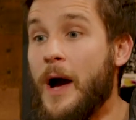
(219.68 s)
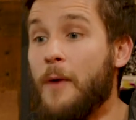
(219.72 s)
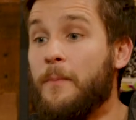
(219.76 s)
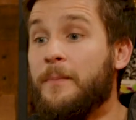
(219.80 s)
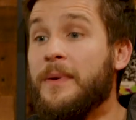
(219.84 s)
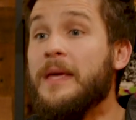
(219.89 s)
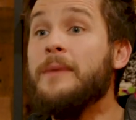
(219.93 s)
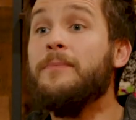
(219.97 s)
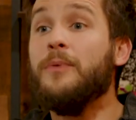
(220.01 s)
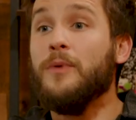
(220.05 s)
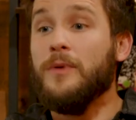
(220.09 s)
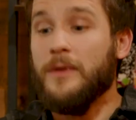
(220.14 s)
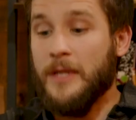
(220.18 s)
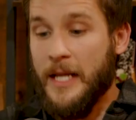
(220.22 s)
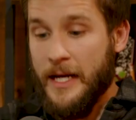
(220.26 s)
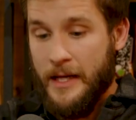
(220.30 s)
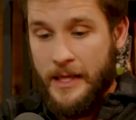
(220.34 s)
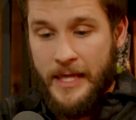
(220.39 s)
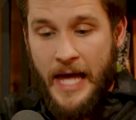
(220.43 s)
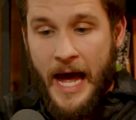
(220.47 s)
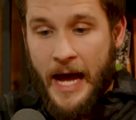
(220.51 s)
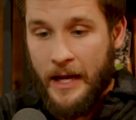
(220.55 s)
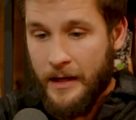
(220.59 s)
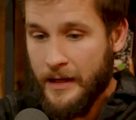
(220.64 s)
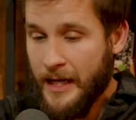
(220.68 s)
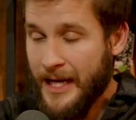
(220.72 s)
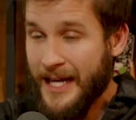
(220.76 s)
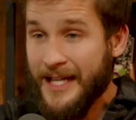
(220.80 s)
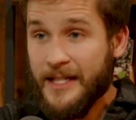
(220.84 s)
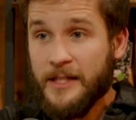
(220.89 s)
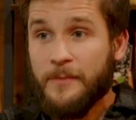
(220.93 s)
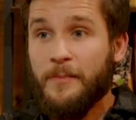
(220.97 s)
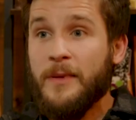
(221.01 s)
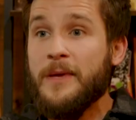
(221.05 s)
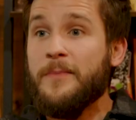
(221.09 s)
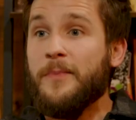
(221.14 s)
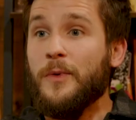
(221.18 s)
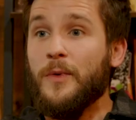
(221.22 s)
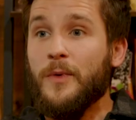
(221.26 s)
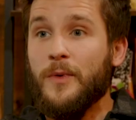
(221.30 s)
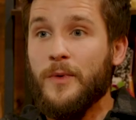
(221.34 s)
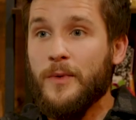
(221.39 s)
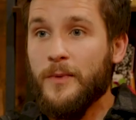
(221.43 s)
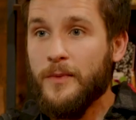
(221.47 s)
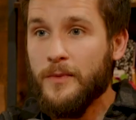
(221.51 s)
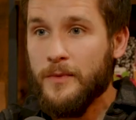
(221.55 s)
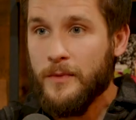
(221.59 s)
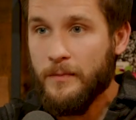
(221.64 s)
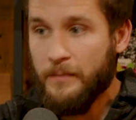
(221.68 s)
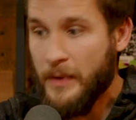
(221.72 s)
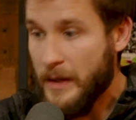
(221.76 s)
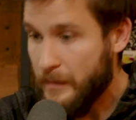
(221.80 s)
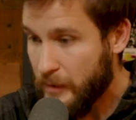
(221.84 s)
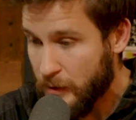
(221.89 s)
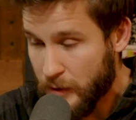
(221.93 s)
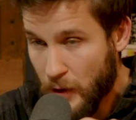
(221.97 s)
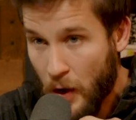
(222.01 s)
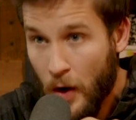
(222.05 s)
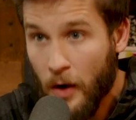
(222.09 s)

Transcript: how people like that hits people. People's